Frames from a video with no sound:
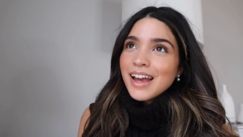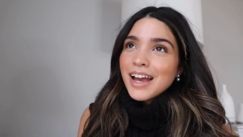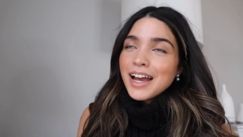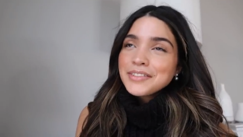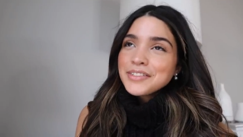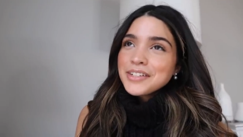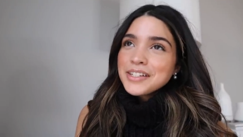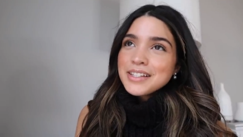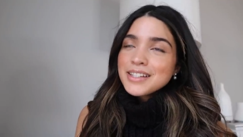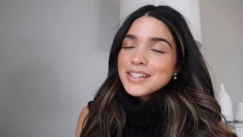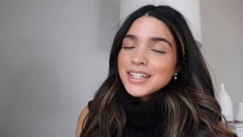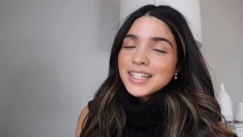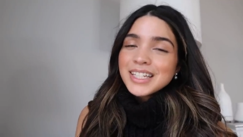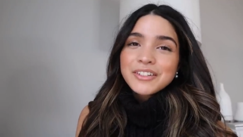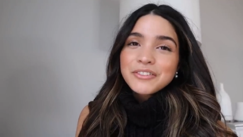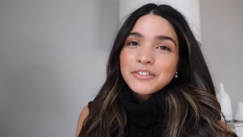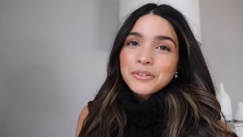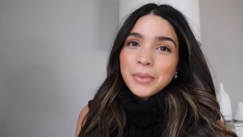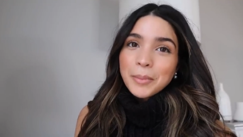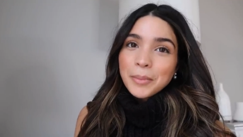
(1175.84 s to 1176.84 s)
ever since I
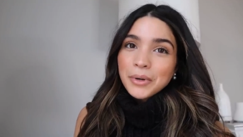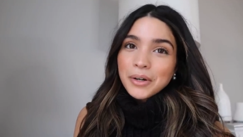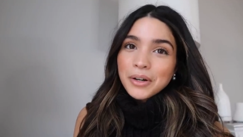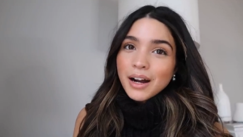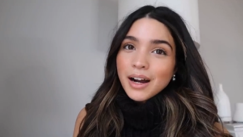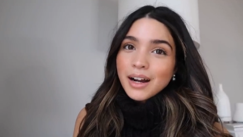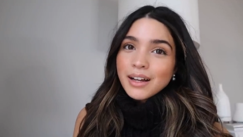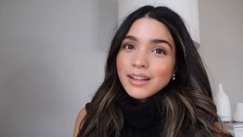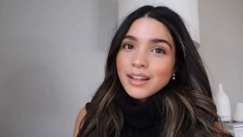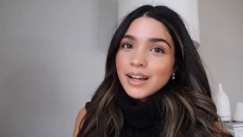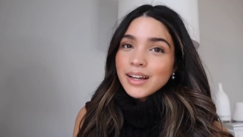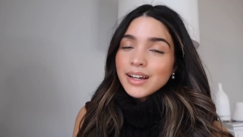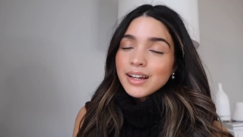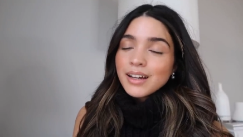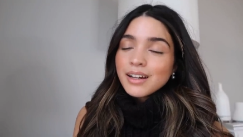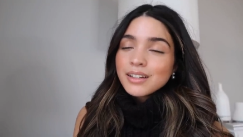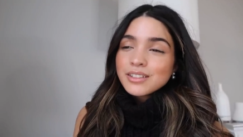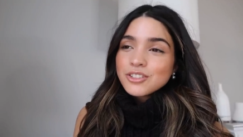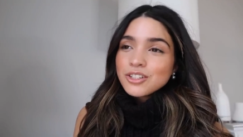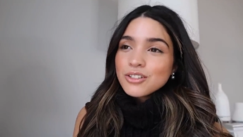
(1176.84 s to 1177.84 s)
can remember, I
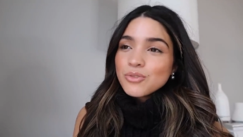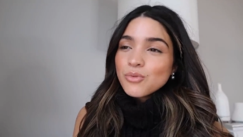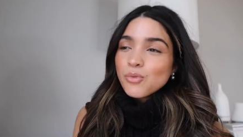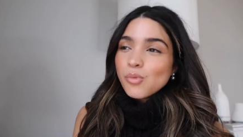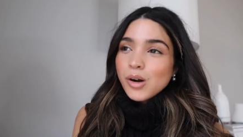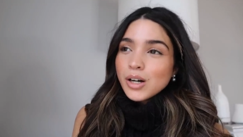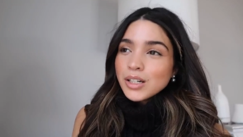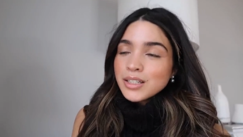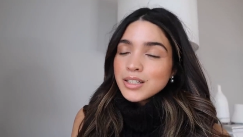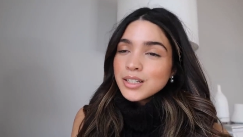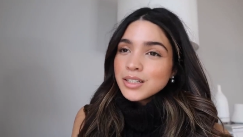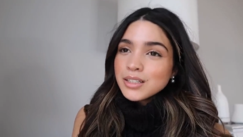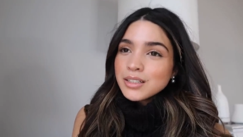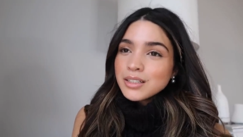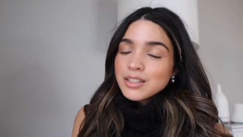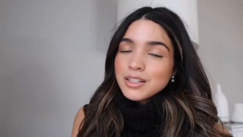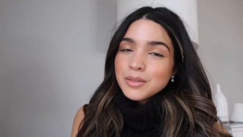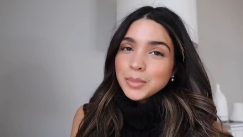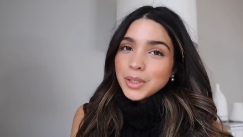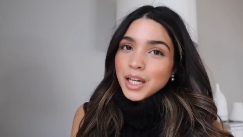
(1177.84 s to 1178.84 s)
like just
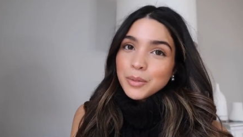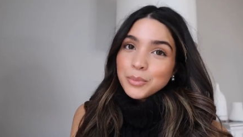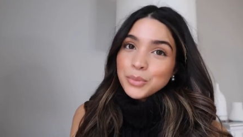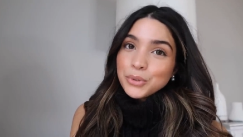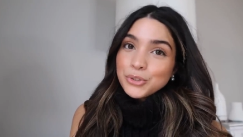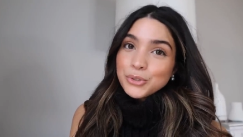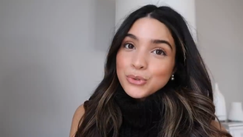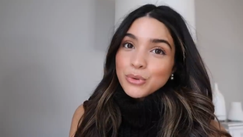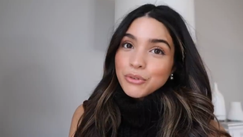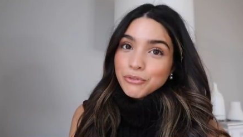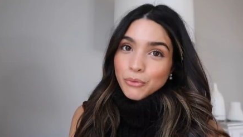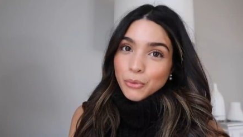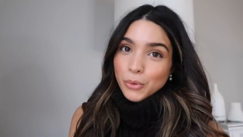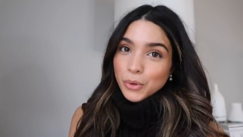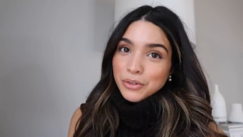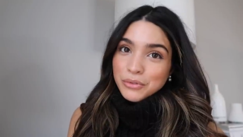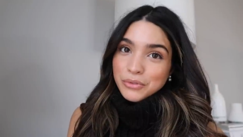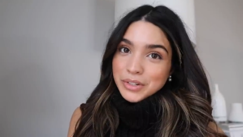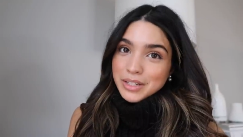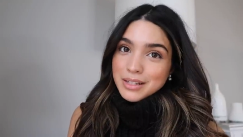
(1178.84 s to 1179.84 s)
wanted to be able to
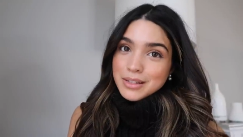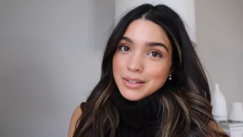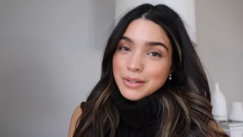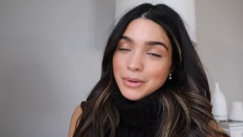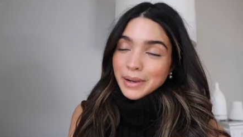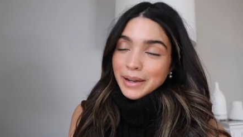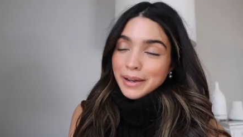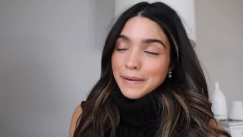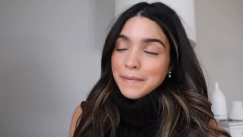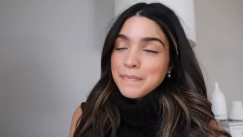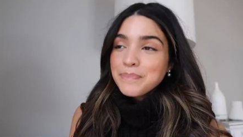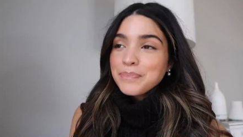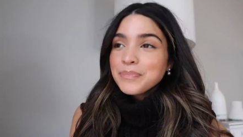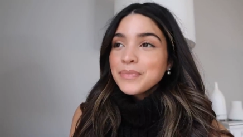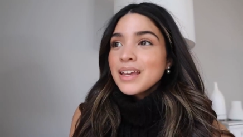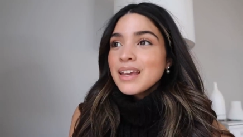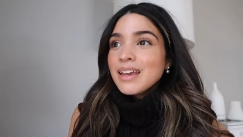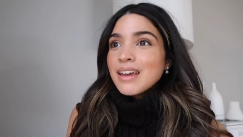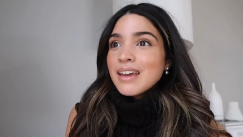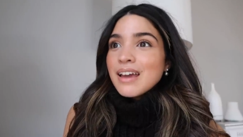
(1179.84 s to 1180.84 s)
afford Reiss, okay?
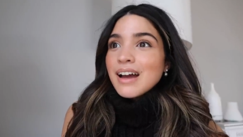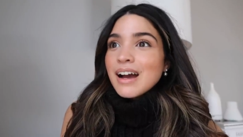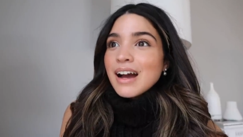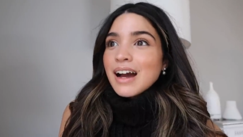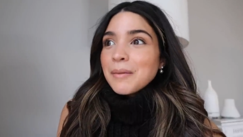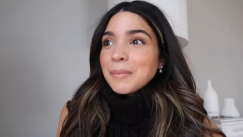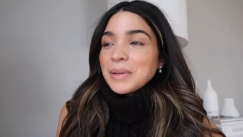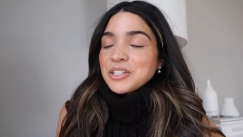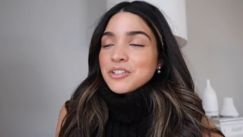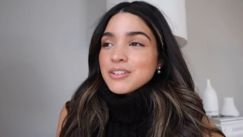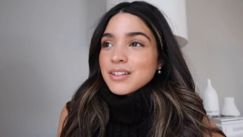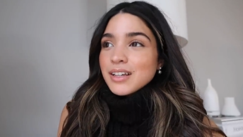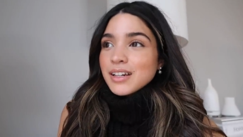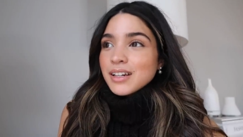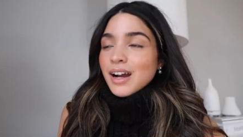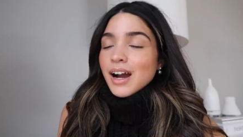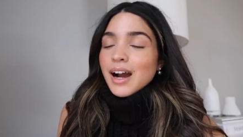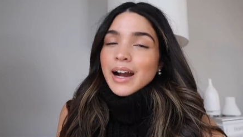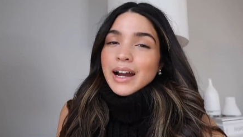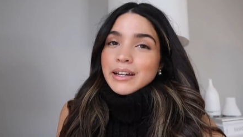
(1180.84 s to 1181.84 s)
Um, I just
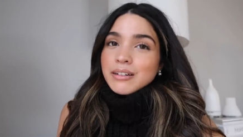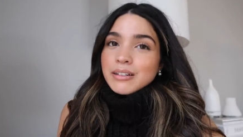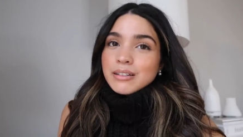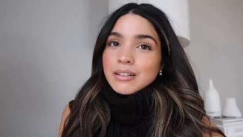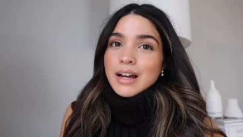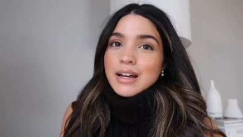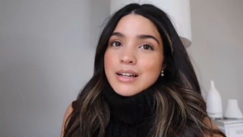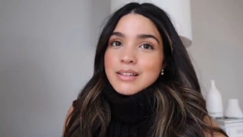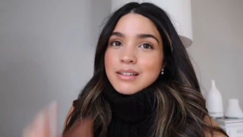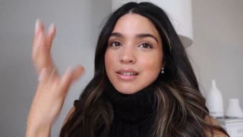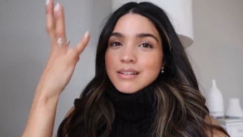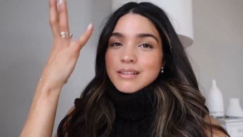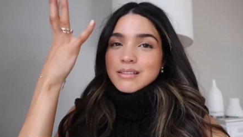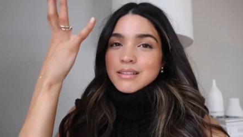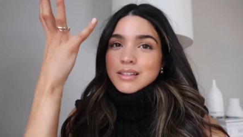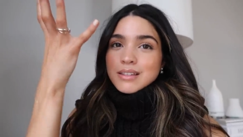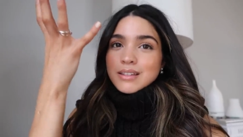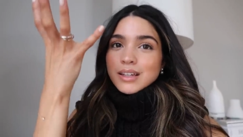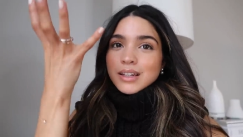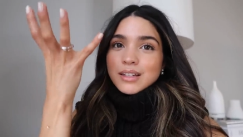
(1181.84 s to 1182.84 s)
like idealized
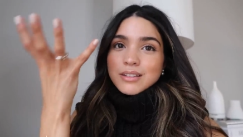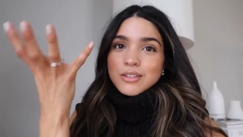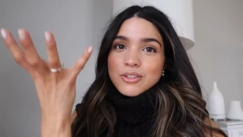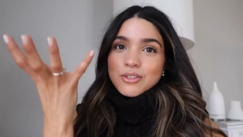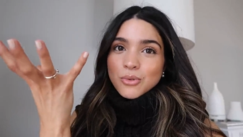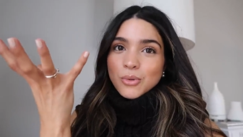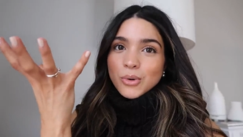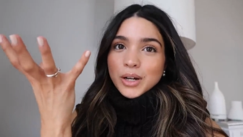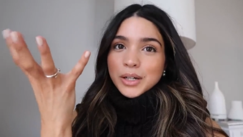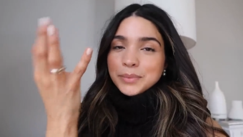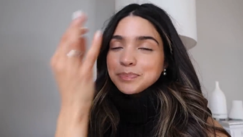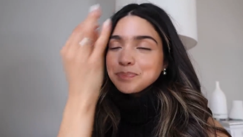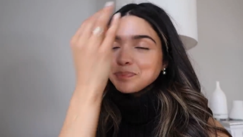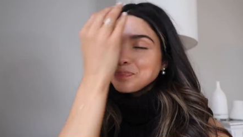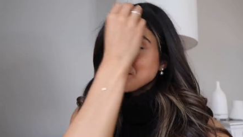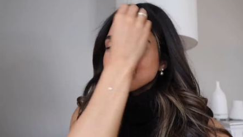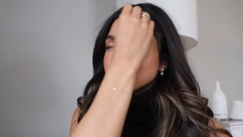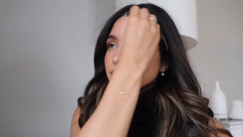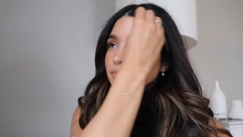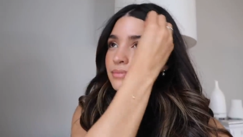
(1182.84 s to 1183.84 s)
this like store
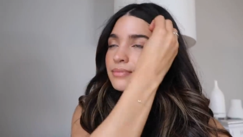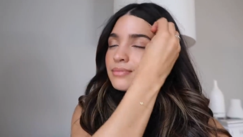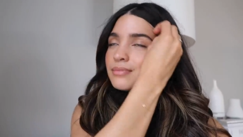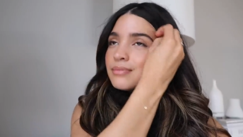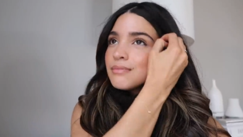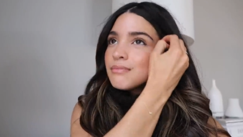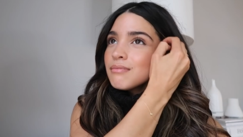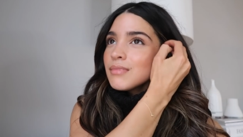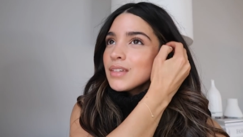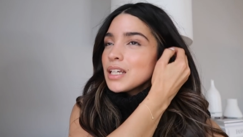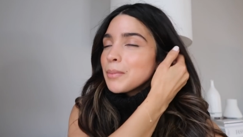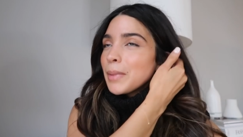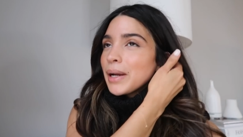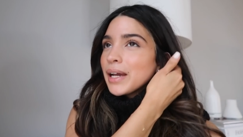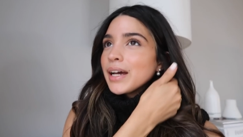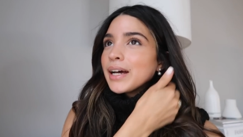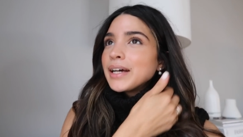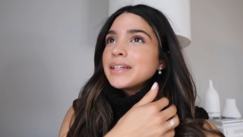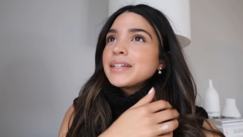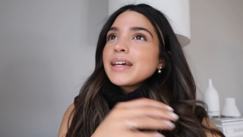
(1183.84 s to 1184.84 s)
in my
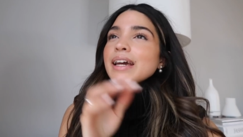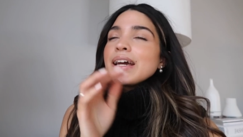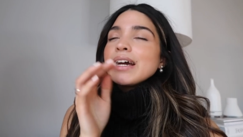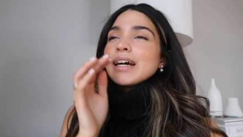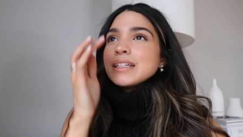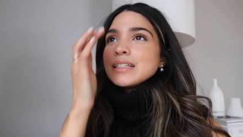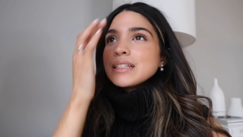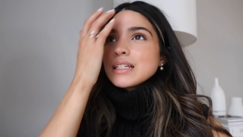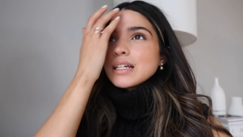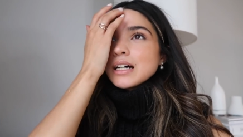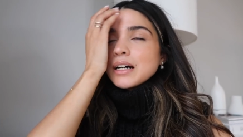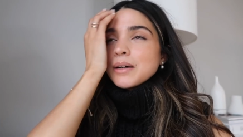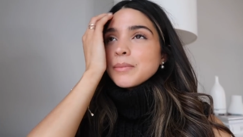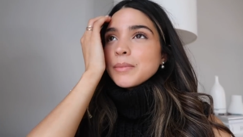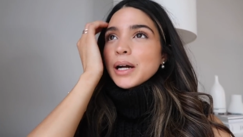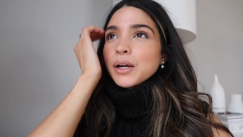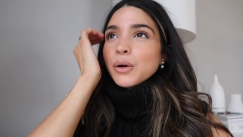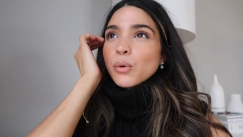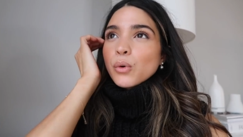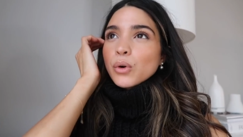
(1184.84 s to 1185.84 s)
head. And um,
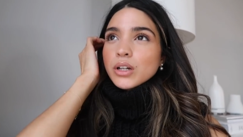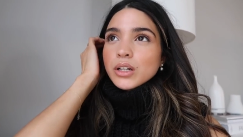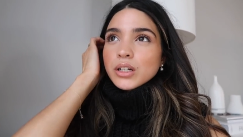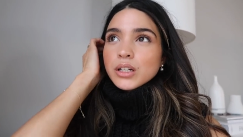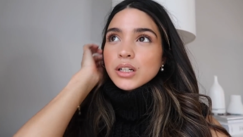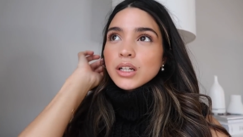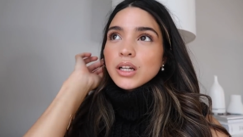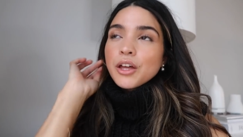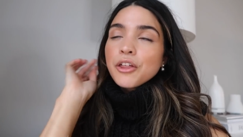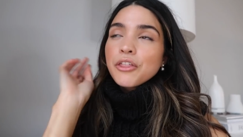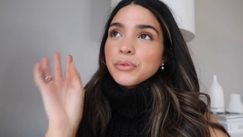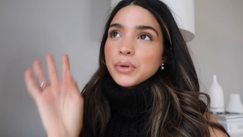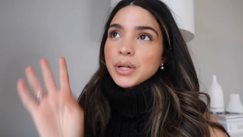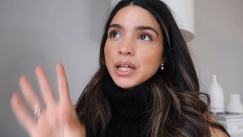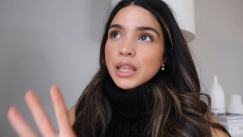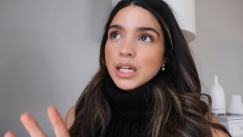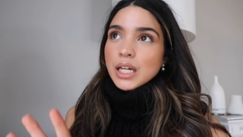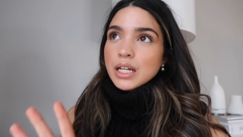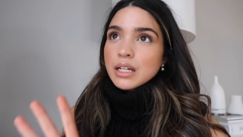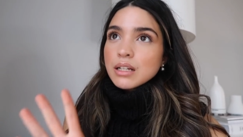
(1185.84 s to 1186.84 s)
I ordered three
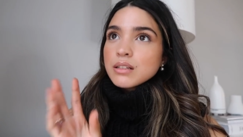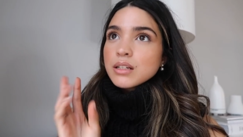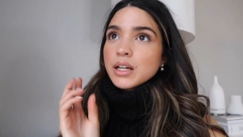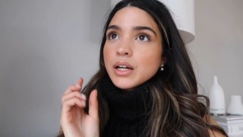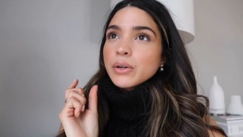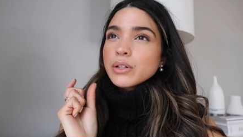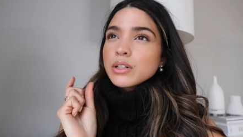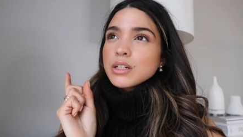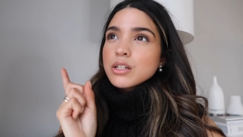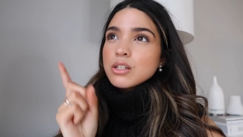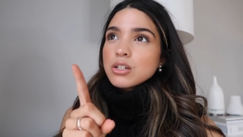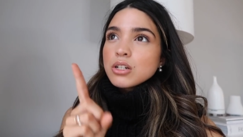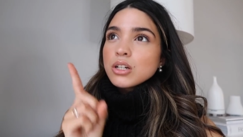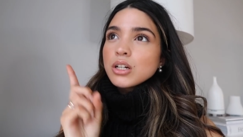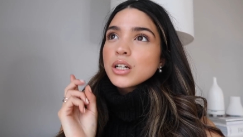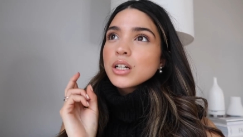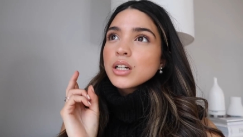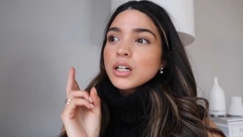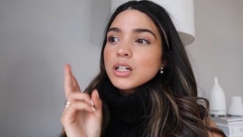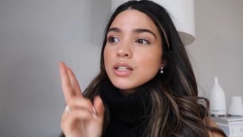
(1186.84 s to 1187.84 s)
things. I ordered a
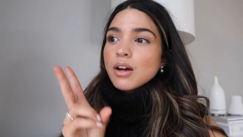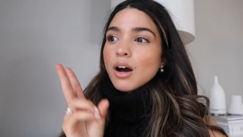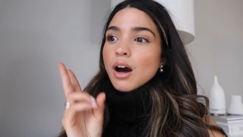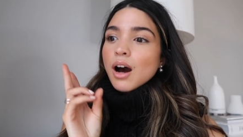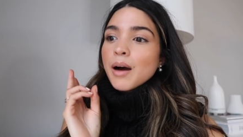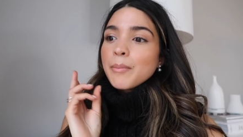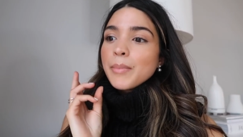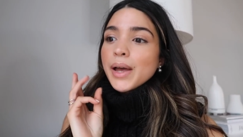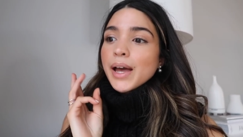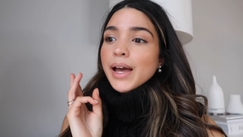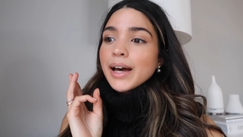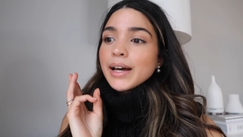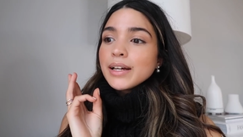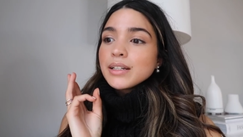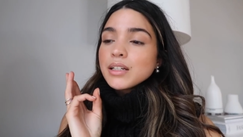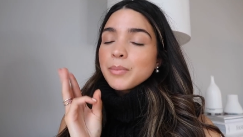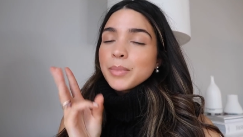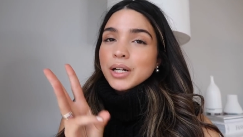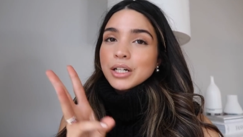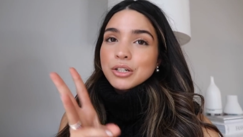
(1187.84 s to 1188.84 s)
skirt, a top,
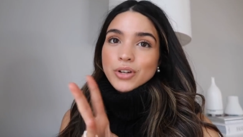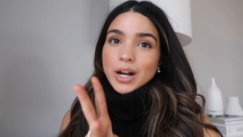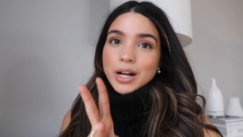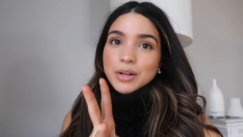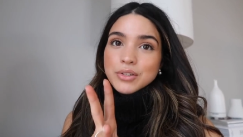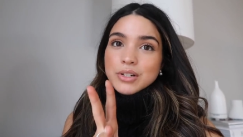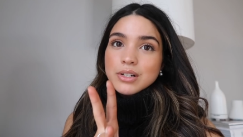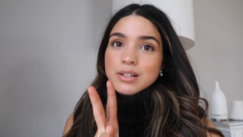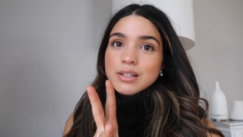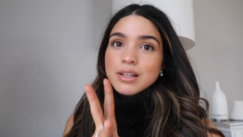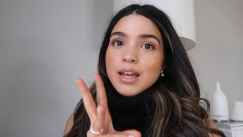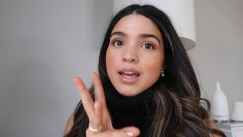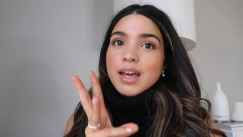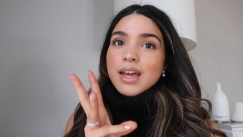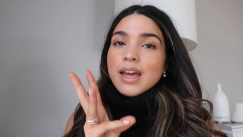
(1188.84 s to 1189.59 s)
and a pair of trousers.